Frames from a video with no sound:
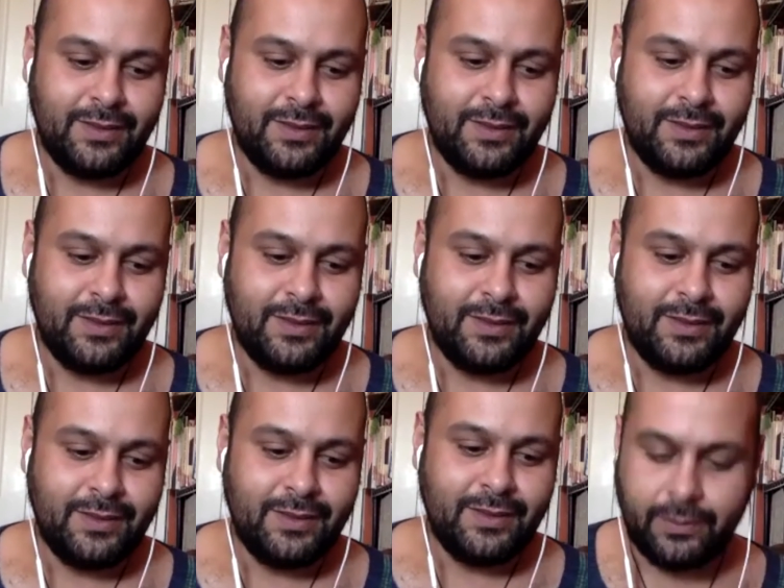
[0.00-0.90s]
And
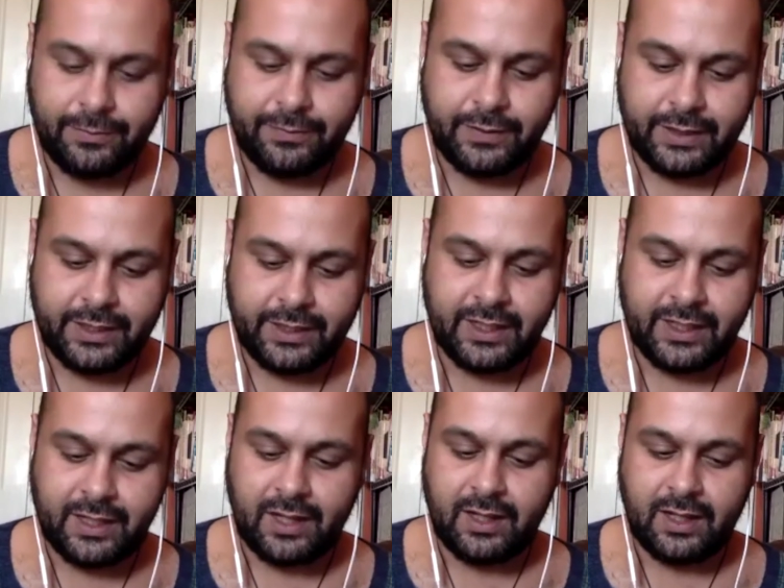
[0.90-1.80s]

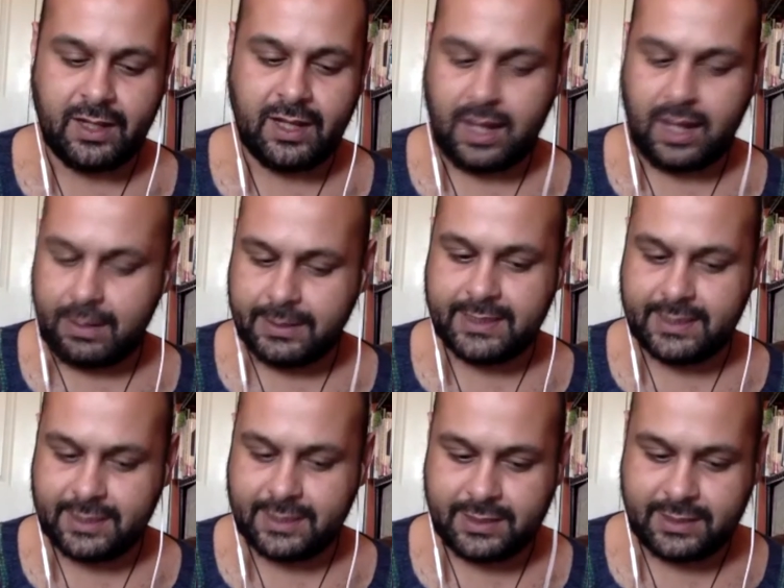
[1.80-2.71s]
hopefully I
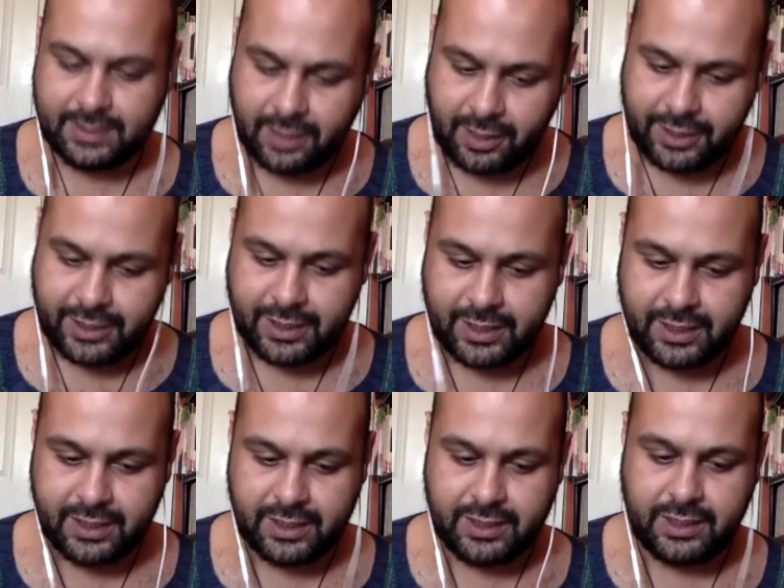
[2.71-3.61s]

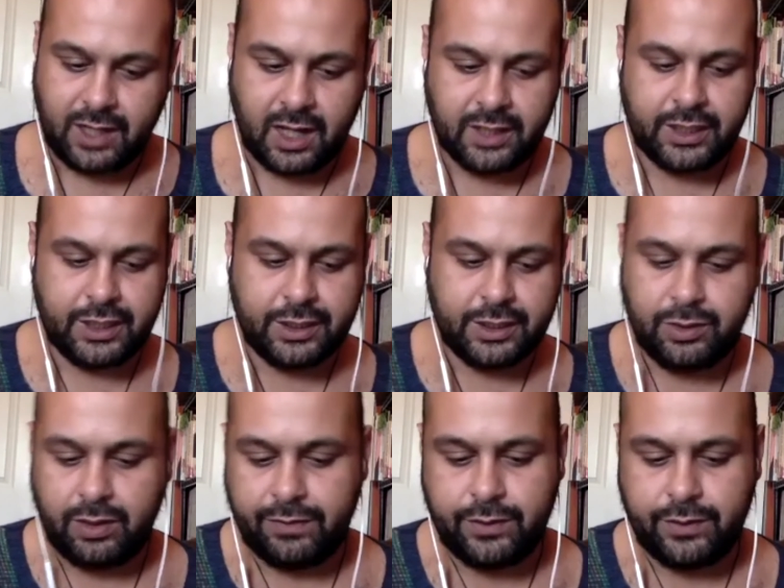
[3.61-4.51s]
started talking to
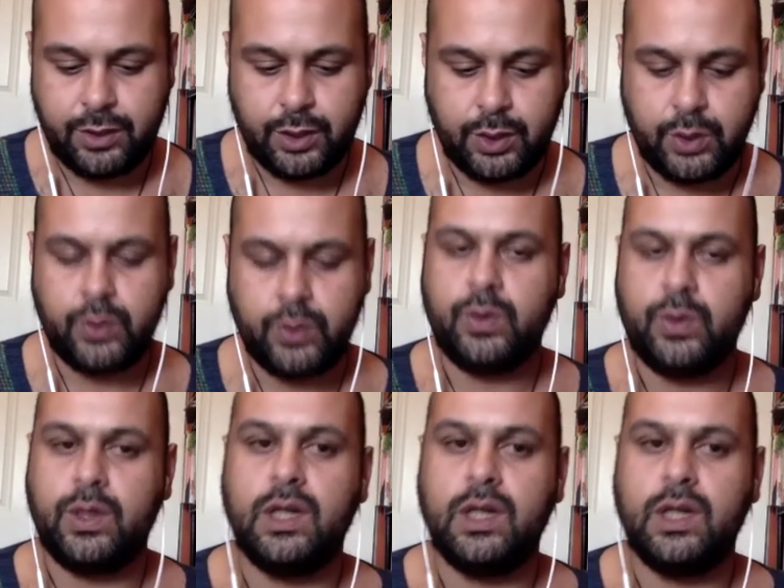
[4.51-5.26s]
a few